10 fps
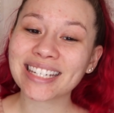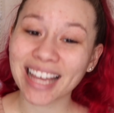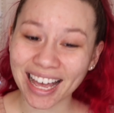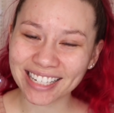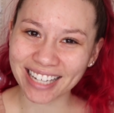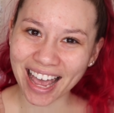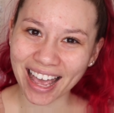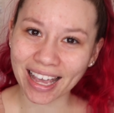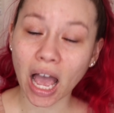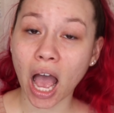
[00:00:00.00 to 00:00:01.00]

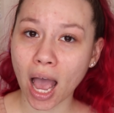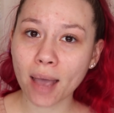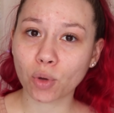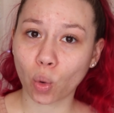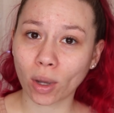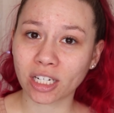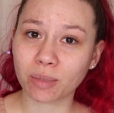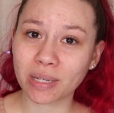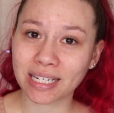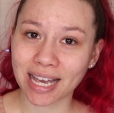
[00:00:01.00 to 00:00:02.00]
Today I'm going to
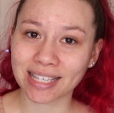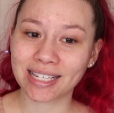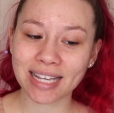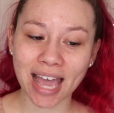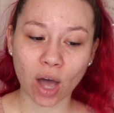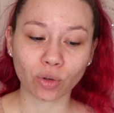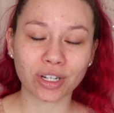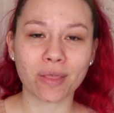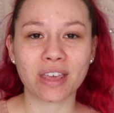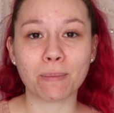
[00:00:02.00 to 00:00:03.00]
be testing
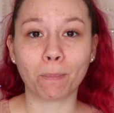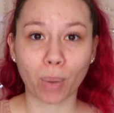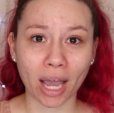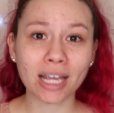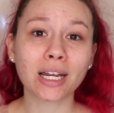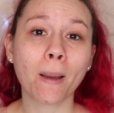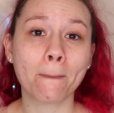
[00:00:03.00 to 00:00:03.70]
out the Bite